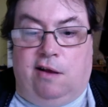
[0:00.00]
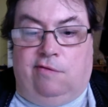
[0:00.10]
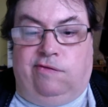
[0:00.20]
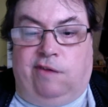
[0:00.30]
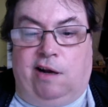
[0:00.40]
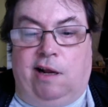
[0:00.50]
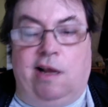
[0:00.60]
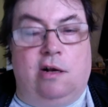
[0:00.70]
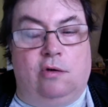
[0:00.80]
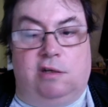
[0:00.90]

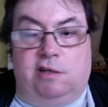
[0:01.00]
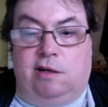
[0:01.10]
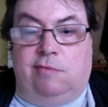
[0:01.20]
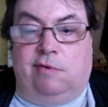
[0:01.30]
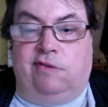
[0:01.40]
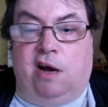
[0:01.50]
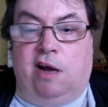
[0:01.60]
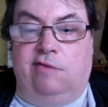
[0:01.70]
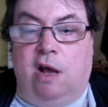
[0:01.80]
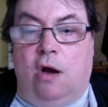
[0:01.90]
Finally, question number
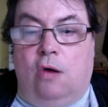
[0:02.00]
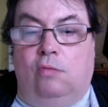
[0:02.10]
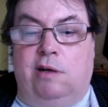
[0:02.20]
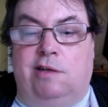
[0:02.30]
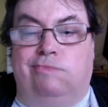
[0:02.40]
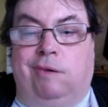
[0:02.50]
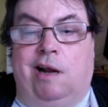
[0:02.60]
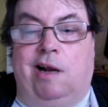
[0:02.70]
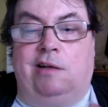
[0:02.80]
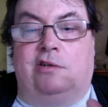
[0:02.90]
five. Which
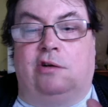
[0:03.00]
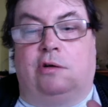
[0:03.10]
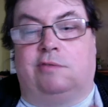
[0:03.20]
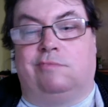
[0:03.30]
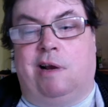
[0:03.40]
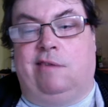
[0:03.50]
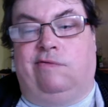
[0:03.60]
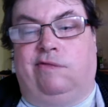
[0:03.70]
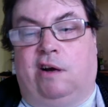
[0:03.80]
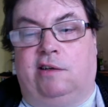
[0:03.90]
plane saw its maiden
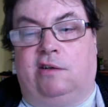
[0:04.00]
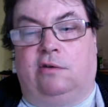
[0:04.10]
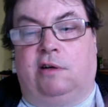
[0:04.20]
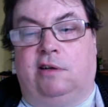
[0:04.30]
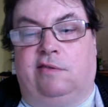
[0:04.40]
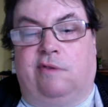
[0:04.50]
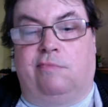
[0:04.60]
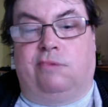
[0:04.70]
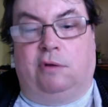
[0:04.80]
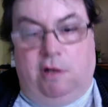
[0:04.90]
flight on 9th of
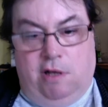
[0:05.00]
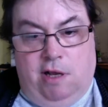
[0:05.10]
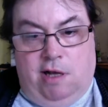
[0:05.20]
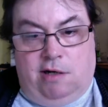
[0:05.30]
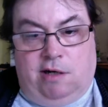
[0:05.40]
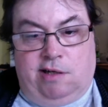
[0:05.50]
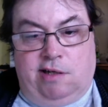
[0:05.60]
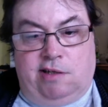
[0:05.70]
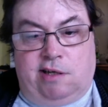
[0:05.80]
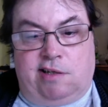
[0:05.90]
April
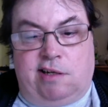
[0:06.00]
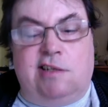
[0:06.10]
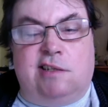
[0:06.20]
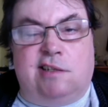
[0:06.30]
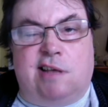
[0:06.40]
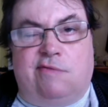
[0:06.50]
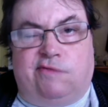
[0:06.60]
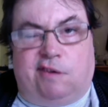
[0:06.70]
1967?